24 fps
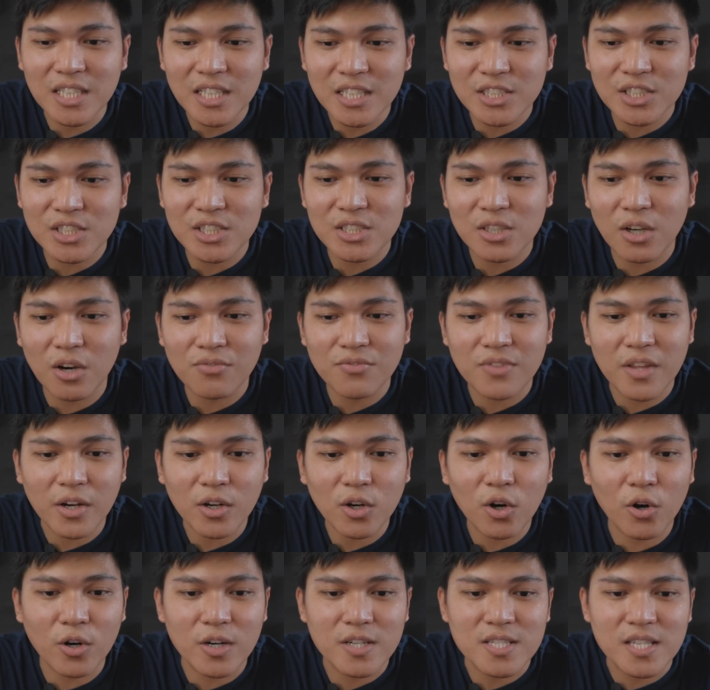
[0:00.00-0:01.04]
each of their
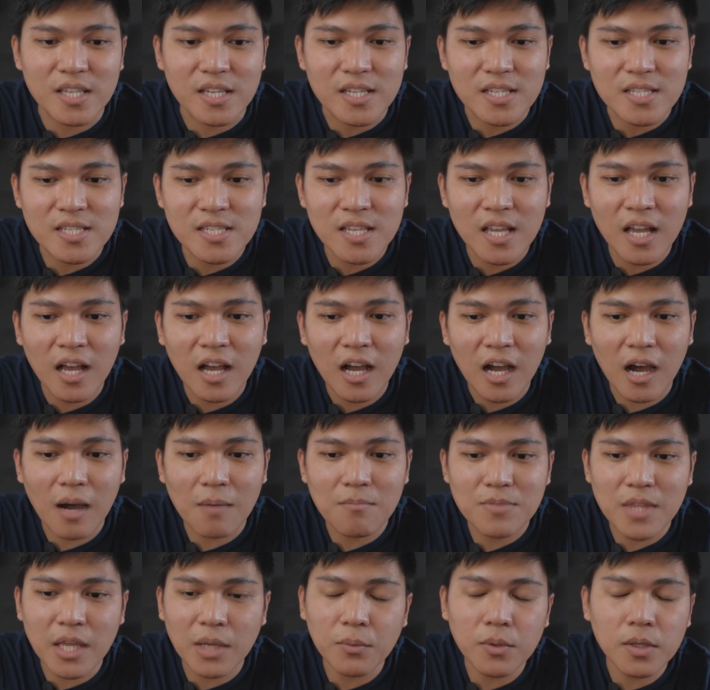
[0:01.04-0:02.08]
courses,
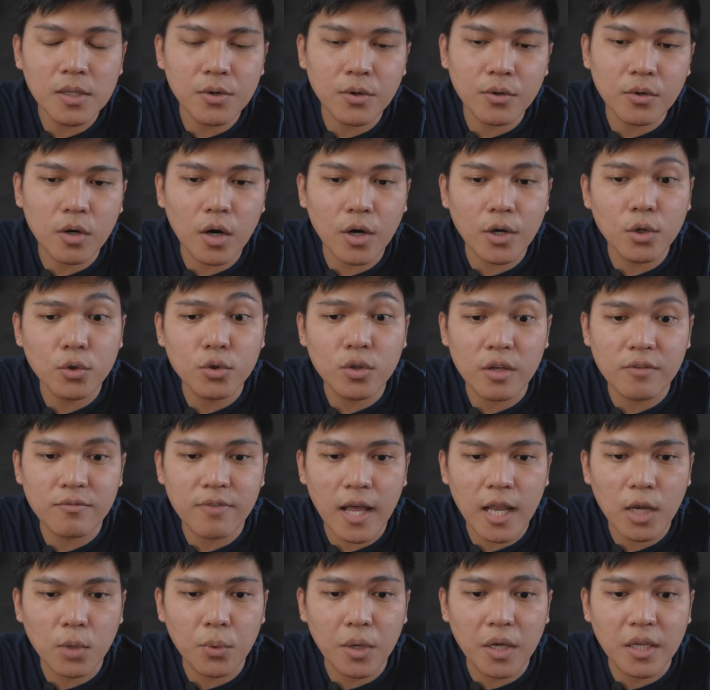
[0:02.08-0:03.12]
um, they will require you to
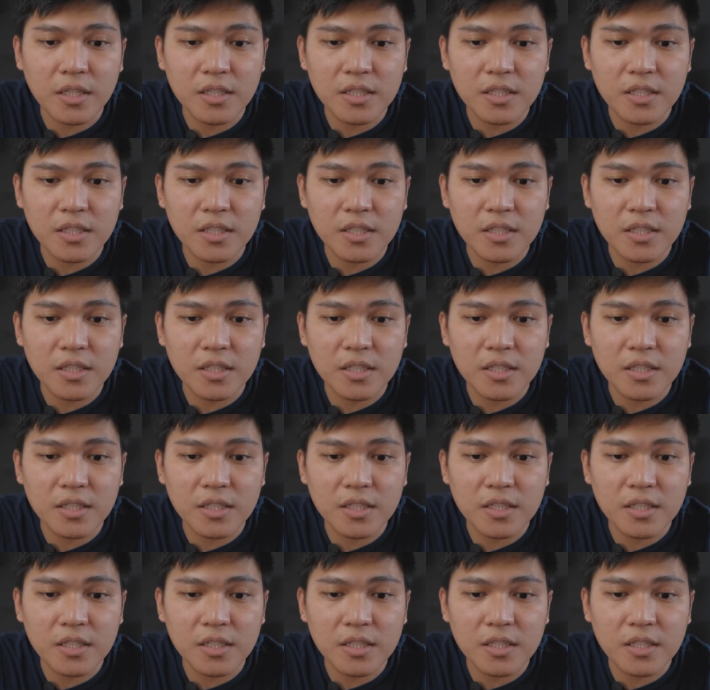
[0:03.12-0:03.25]
evaluate